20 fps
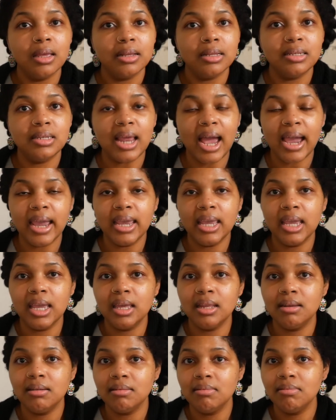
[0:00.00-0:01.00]

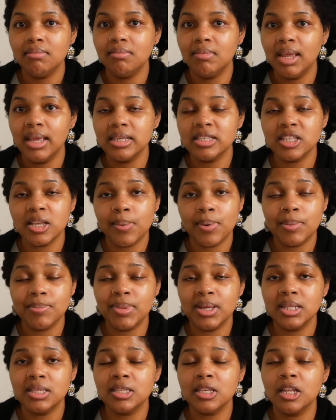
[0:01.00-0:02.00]
diet and
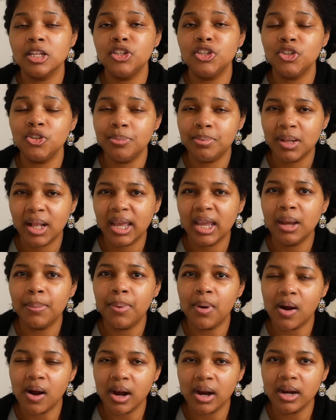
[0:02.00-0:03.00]
supplements do play a
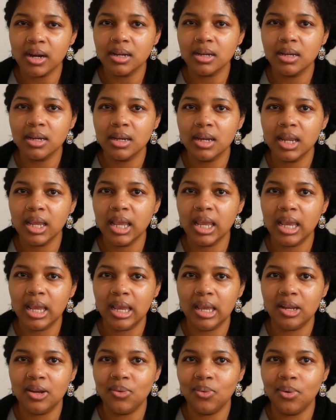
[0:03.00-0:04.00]
part
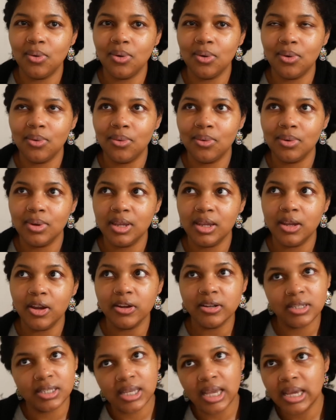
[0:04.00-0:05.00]
in your
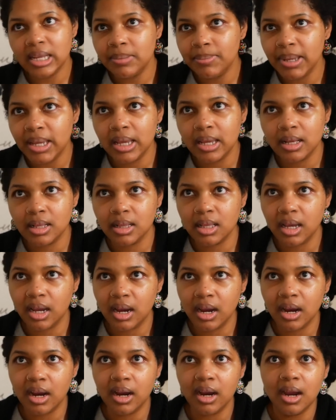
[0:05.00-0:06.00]
skin being
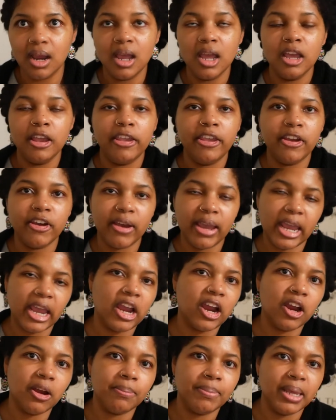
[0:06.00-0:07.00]
clear, your
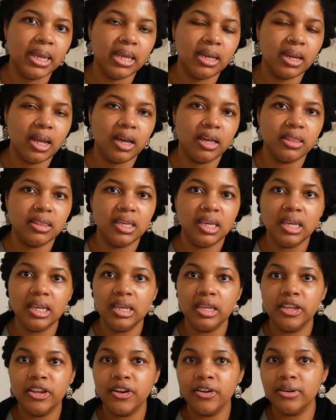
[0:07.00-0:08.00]
hair being healthy,
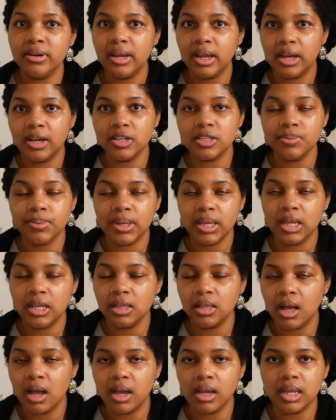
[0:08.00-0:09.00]
your nails being
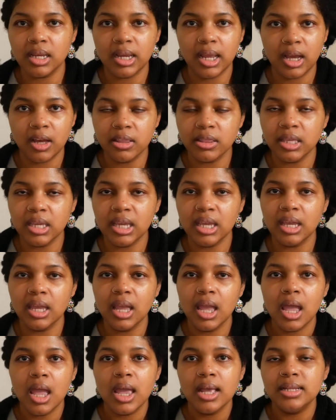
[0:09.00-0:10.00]
long and healthy.
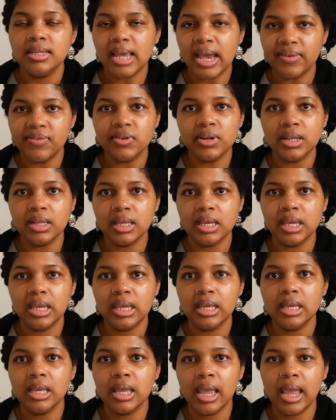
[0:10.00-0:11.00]

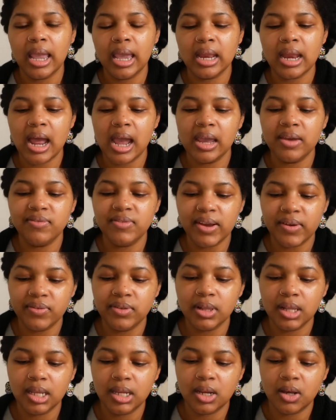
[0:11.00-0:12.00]
Definitely. And I've
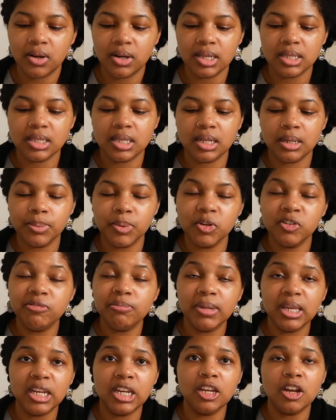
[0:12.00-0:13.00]
definitely noticed an
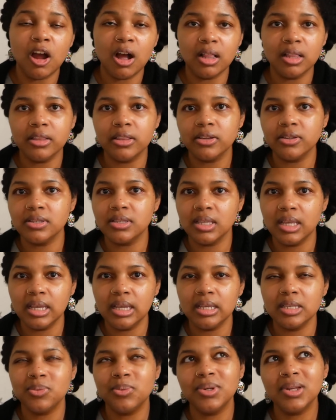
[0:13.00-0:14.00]
improvement in all of those
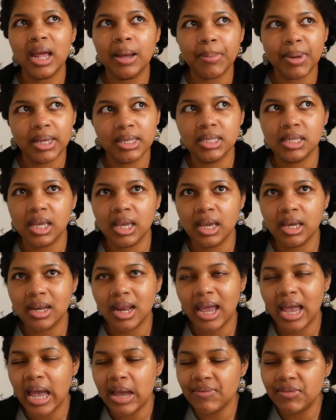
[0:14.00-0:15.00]
things. Well, not my skin. I
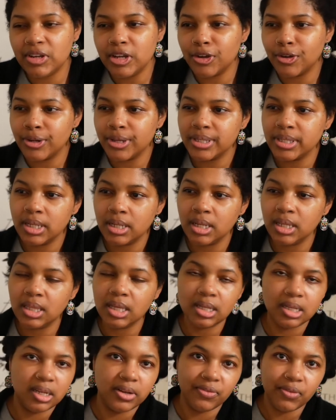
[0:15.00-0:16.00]
haven't noticed
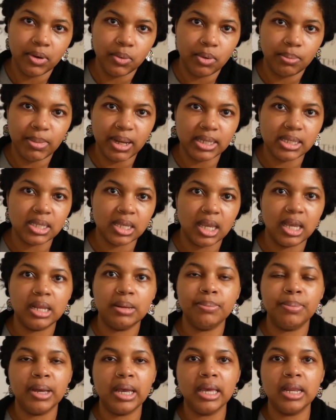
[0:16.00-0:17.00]
anything different with my skin,
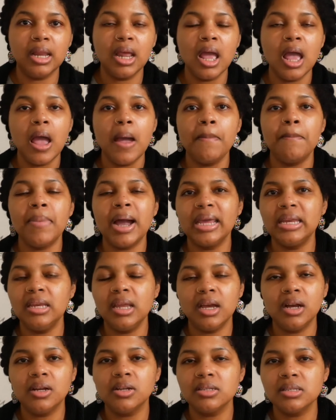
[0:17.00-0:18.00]
but my
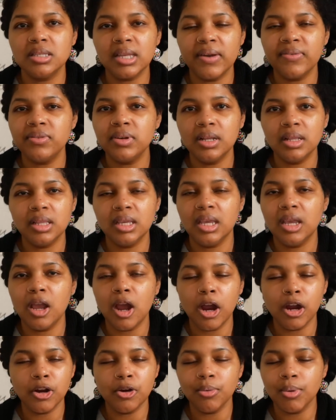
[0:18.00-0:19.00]
nails definitely
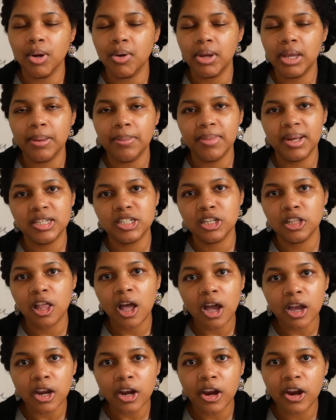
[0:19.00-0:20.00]
are growing much
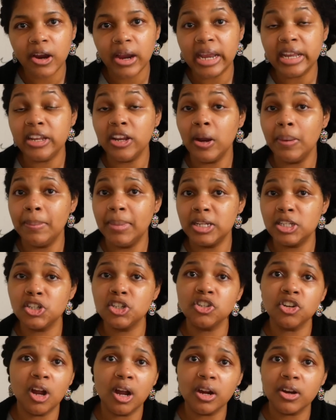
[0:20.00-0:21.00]
longer and they're much
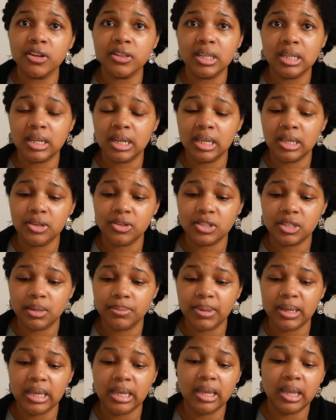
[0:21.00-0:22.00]
stronger than they used to
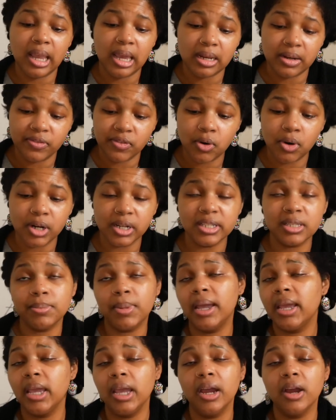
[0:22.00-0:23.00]
be. And of course,
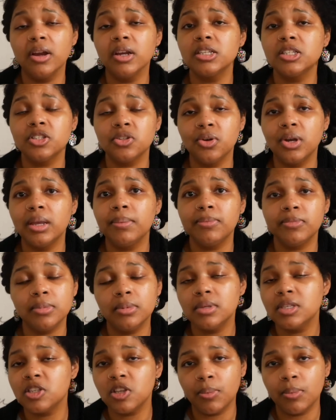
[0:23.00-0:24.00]
my hair is doing so